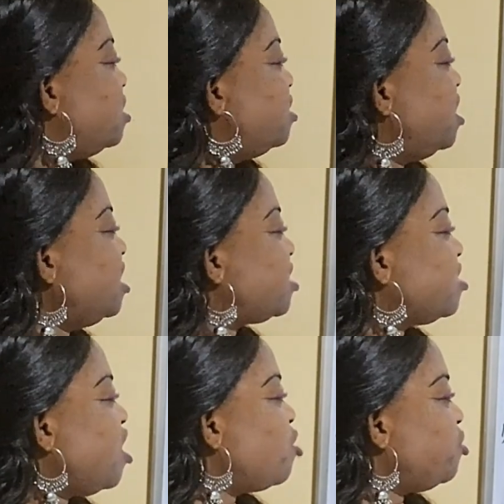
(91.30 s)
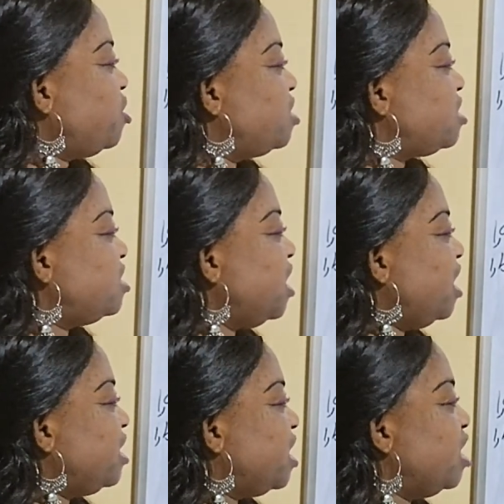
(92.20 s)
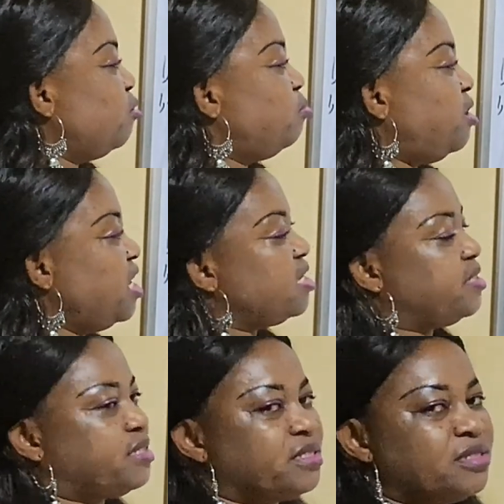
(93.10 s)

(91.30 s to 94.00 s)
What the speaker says: This cup is near the plate.